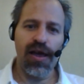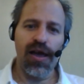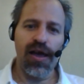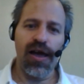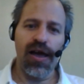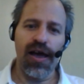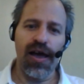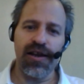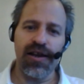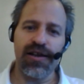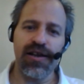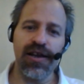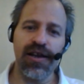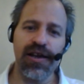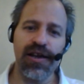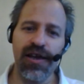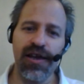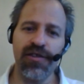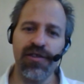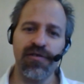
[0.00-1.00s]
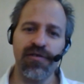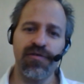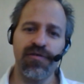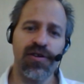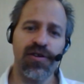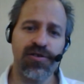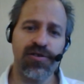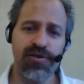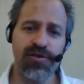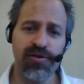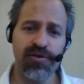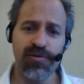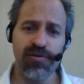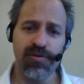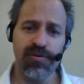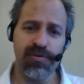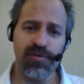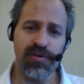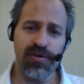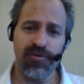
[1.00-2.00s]
And click either of those two
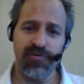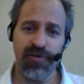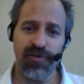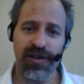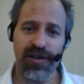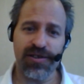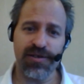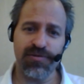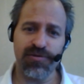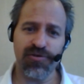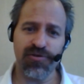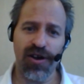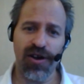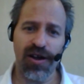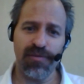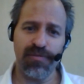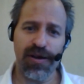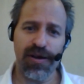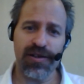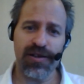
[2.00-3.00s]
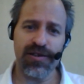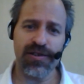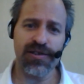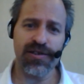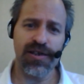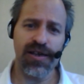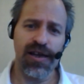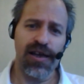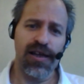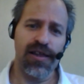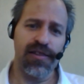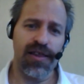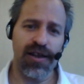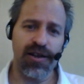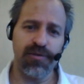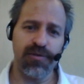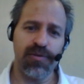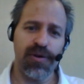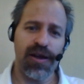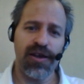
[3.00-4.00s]
red subscribe buttons,
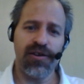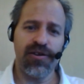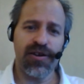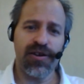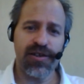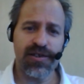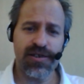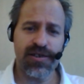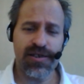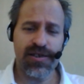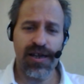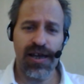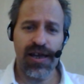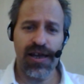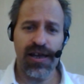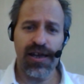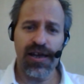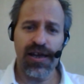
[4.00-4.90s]
that way you can stay